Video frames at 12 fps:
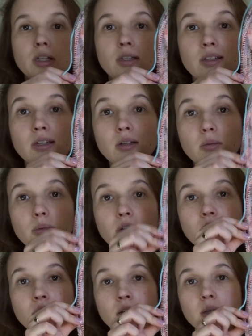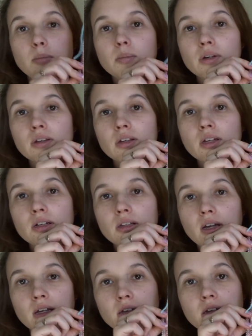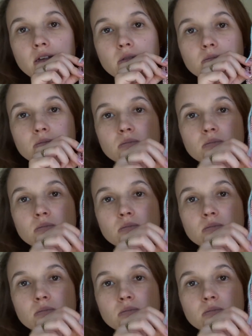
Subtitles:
a little bit, but I think I like it.